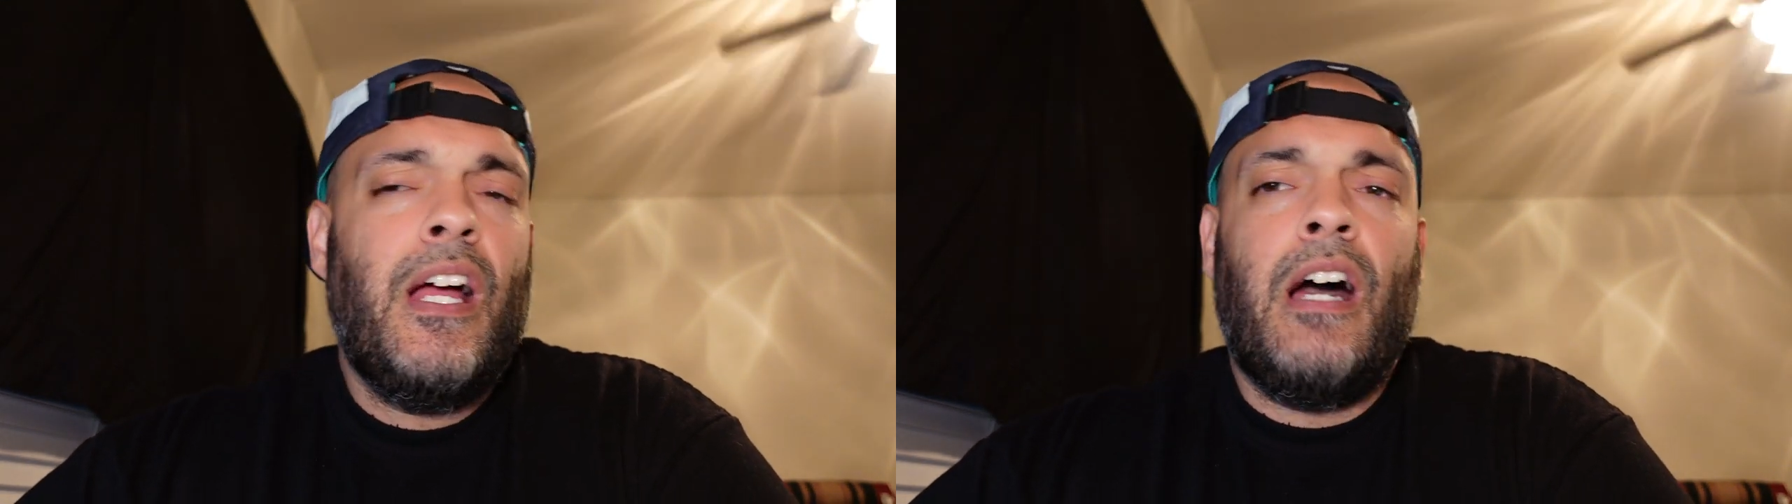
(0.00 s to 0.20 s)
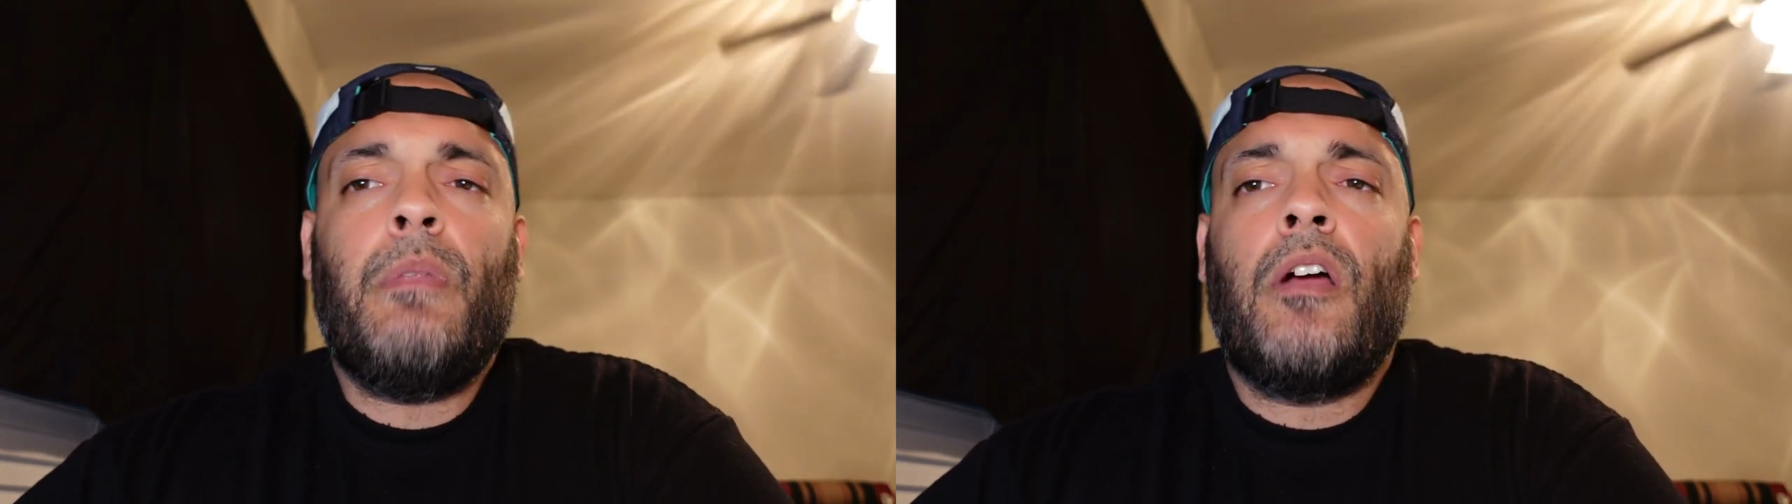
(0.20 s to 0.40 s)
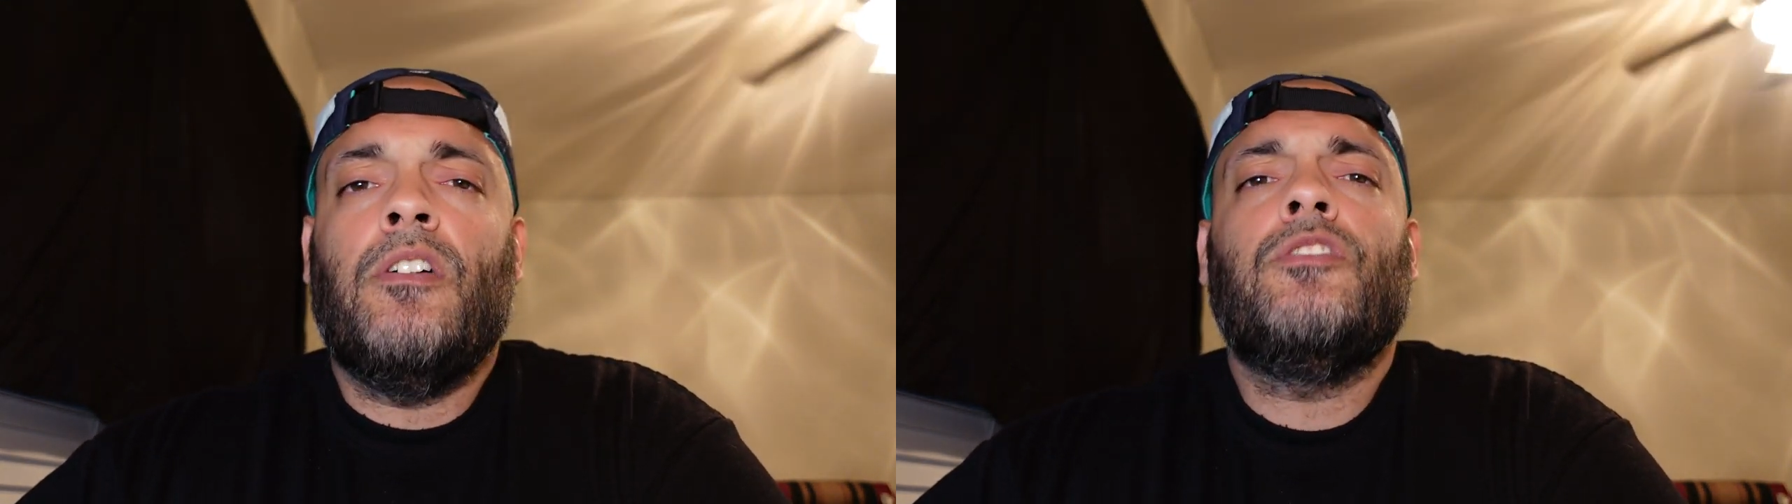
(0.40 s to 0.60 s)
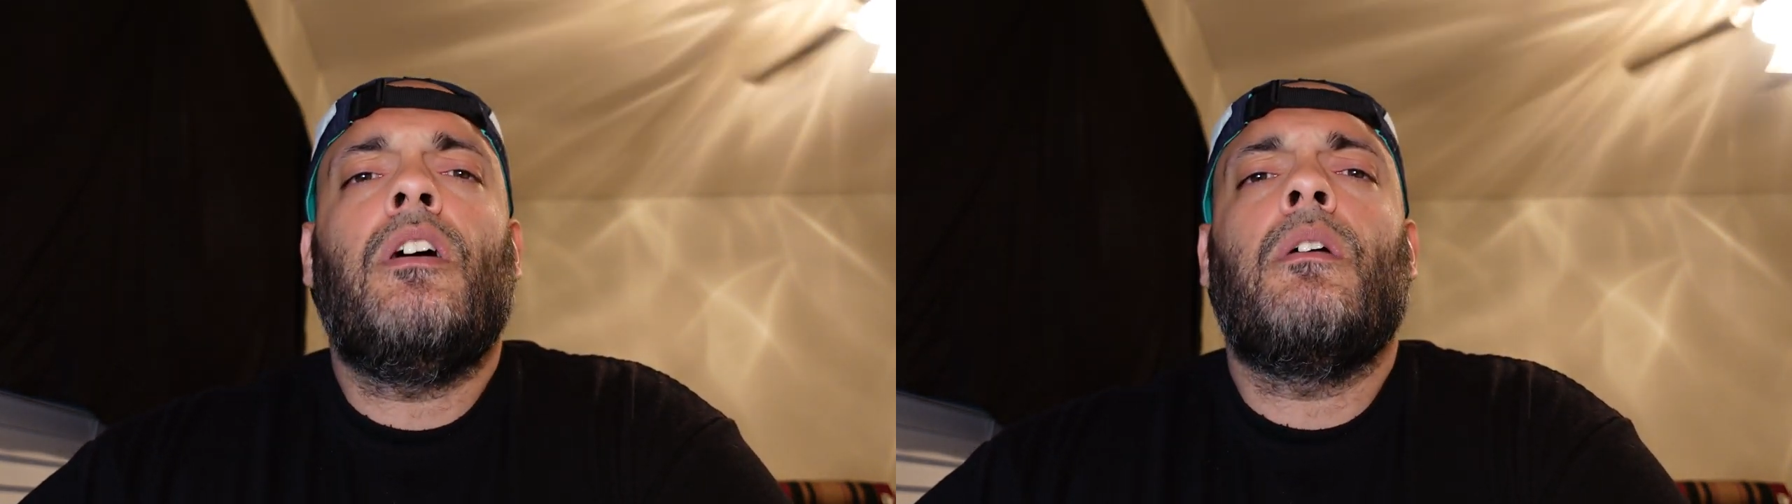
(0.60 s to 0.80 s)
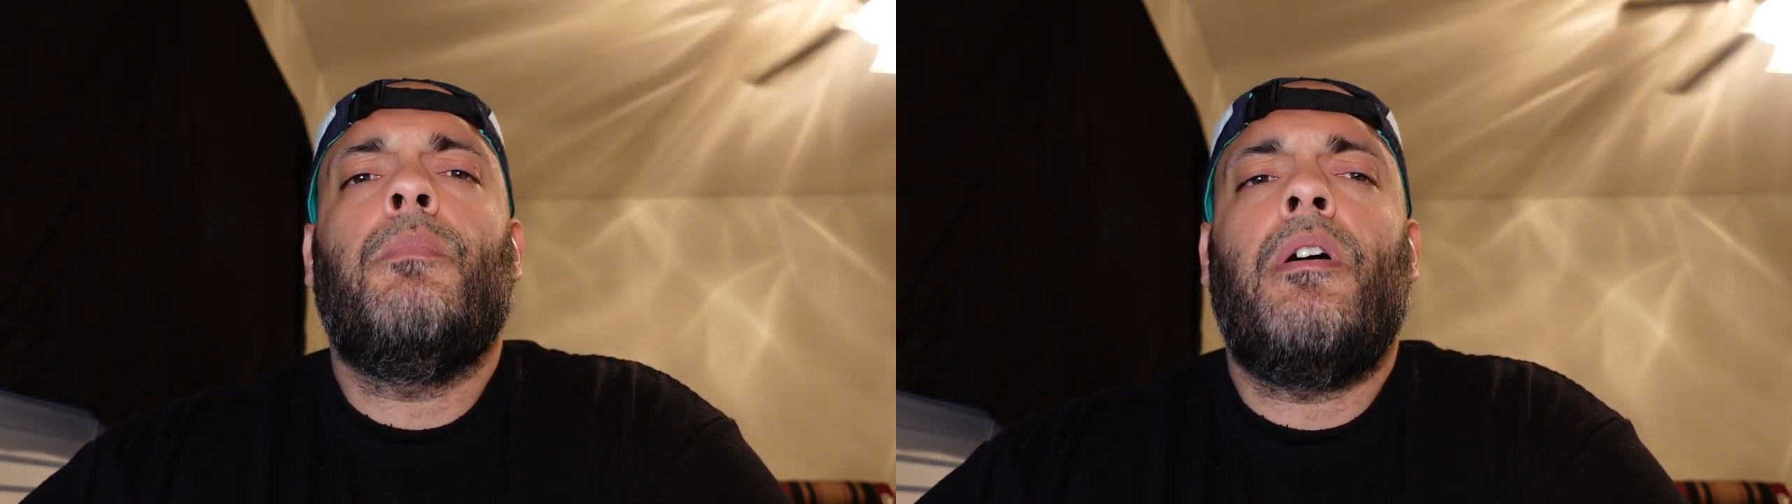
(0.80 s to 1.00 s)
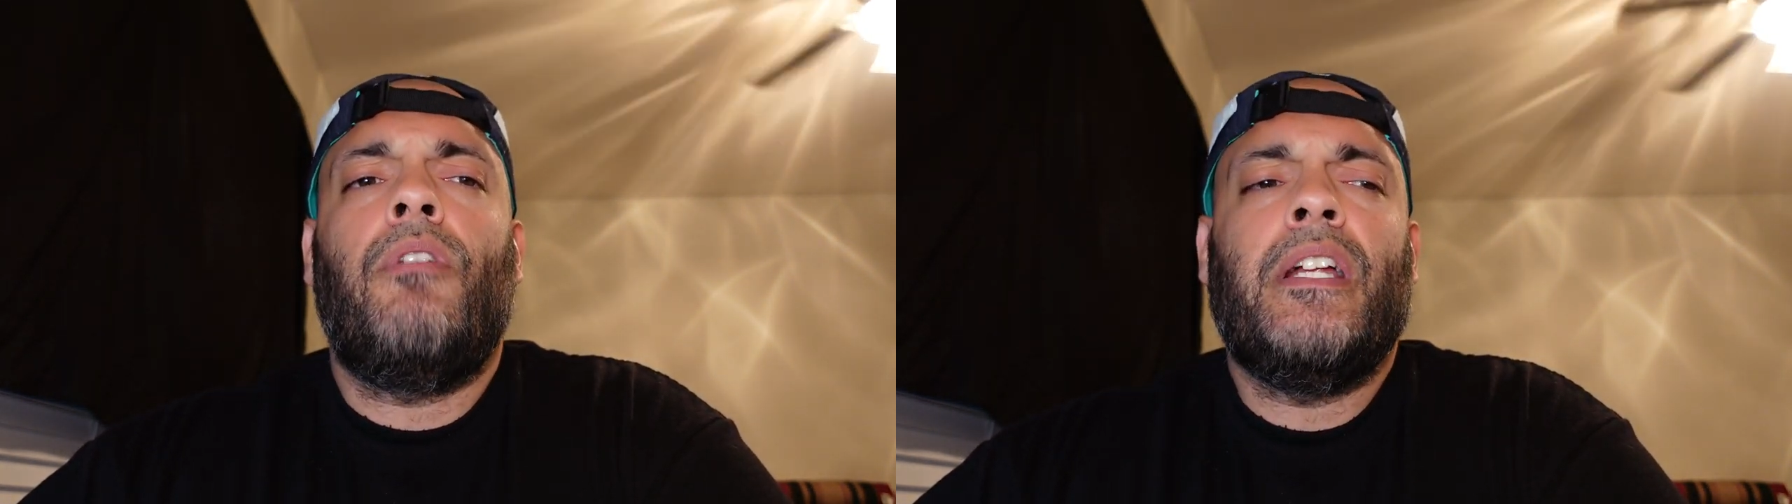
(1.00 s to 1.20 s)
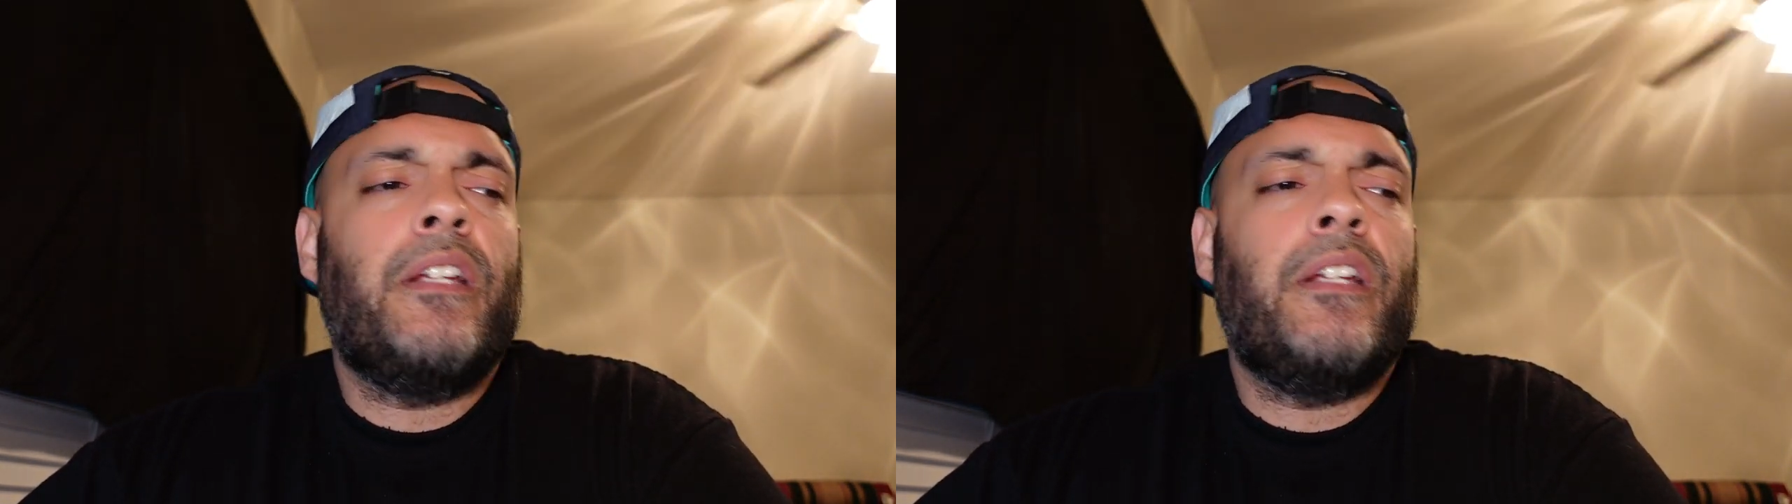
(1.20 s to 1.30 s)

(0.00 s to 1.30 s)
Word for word: I'm not going to talk about right